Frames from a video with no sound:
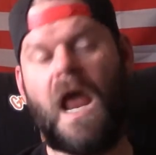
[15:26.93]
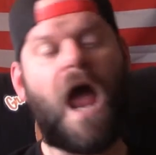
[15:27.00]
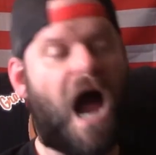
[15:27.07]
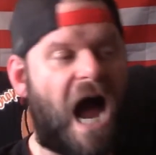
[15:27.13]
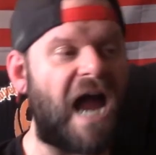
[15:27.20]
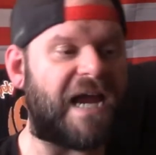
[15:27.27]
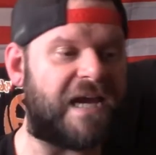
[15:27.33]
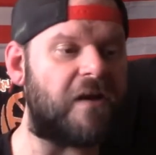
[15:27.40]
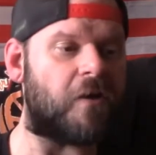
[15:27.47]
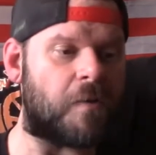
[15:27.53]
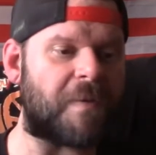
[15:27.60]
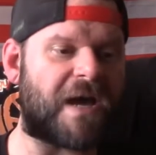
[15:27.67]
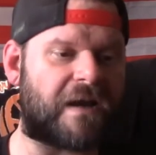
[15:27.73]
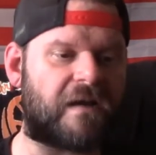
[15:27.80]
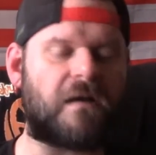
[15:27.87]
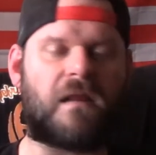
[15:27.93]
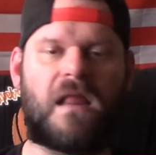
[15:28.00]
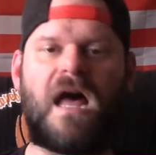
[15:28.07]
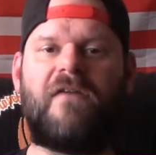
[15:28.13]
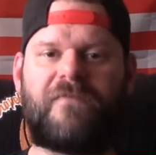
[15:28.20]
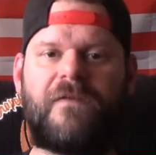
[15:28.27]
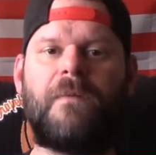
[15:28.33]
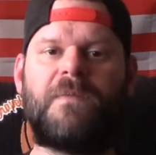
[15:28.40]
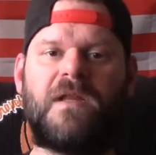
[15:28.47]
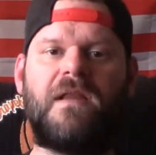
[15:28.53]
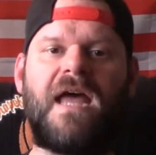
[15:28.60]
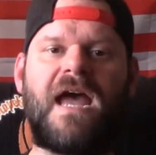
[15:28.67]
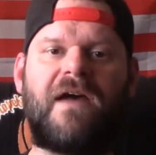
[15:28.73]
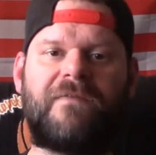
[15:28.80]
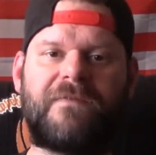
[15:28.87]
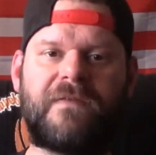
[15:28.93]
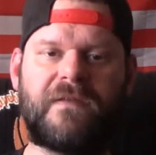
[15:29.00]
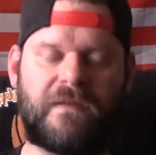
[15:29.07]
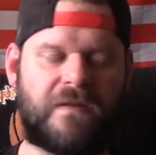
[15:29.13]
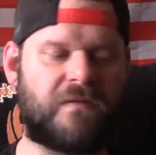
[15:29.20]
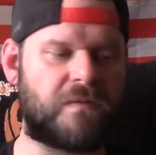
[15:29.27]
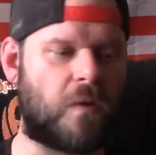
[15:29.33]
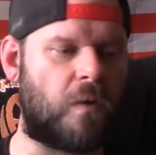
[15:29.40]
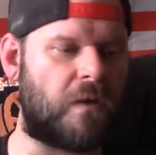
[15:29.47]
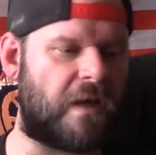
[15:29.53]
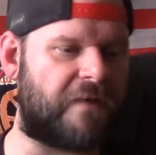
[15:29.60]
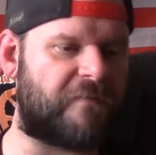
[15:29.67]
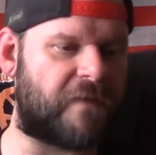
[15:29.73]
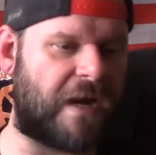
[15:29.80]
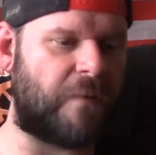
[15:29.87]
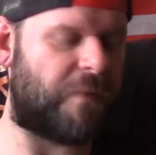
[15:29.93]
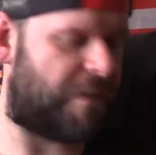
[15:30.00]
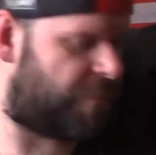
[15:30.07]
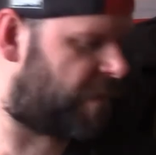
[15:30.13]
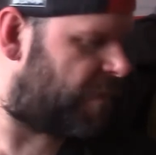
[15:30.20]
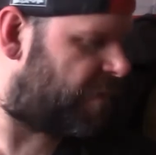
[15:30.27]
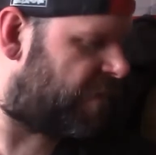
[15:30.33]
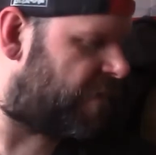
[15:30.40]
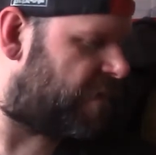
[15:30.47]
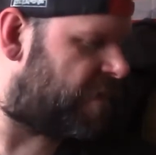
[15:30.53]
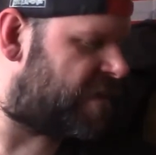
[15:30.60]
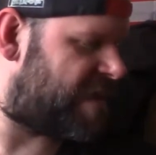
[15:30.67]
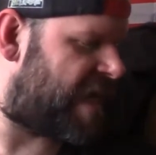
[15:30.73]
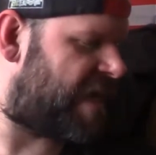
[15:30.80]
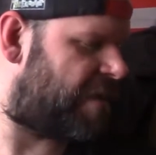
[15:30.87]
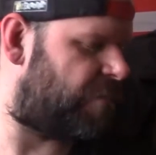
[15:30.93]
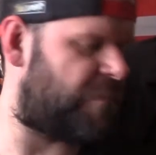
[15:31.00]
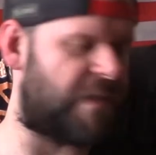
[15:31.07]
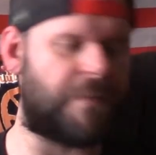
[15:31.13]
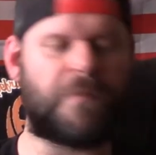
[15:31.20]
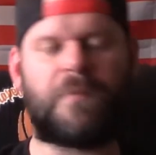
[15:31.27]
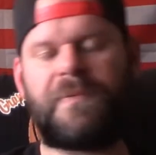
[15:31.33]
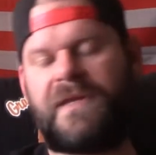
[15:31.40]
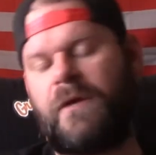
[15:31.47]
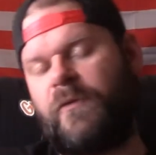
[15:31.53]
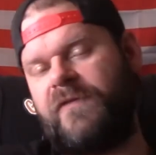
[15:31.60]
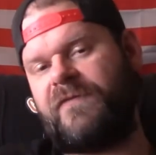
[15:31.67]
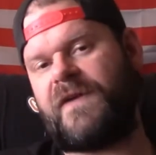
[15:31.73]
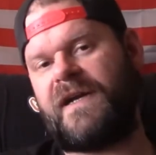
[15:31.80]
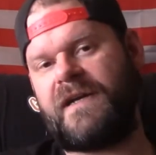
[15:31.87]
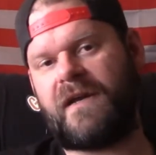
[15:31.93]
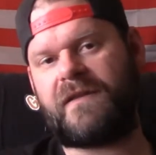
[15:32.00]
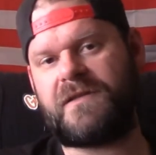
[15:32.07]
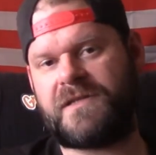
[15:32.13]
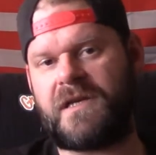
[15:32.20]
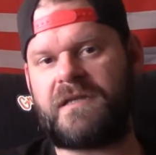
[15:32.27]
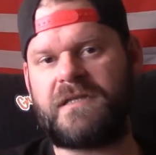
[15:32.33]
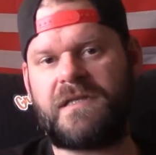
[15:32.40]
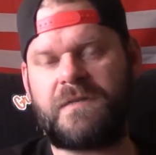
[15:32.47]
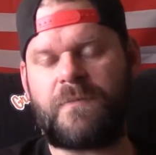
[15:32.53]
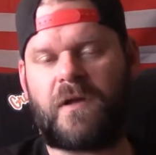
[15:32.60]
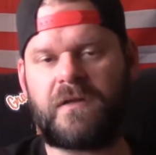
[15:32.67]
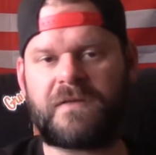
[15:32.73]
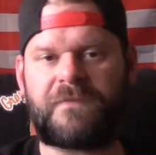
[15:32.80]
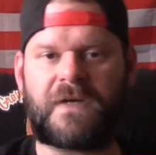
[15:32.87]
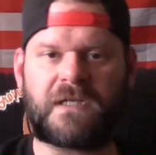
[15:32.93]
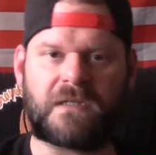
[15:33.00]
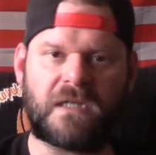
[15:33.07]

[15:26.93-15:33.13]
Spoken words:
I hear about it a lot from the left, that there's a whole lot of right-wing people that are attacking people, but then we find out that Jussie Smollett's fucking